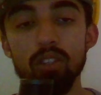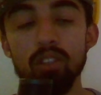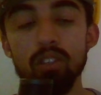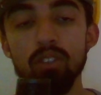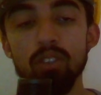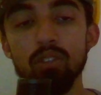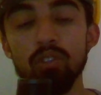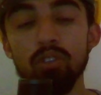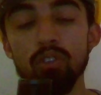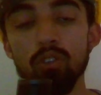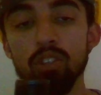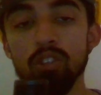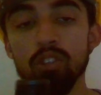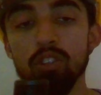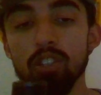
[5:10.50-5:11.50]

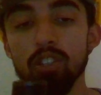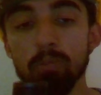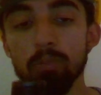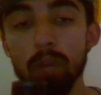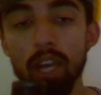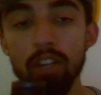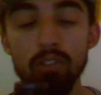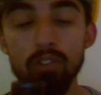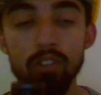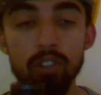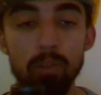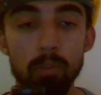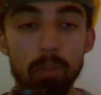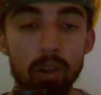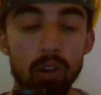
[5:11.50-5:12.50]
He's got the spider on the
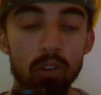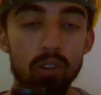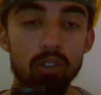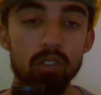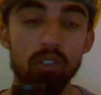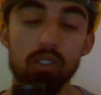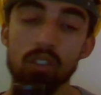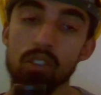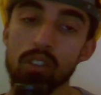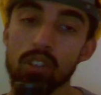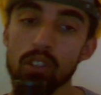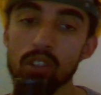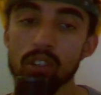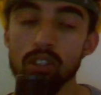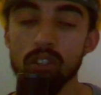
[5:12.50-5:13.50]
belt,
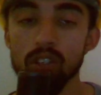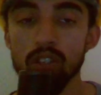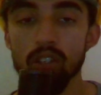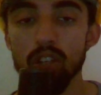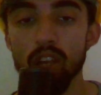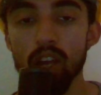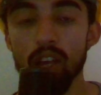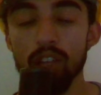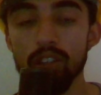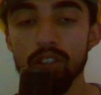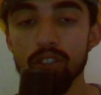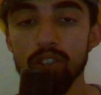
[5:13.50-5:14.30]
and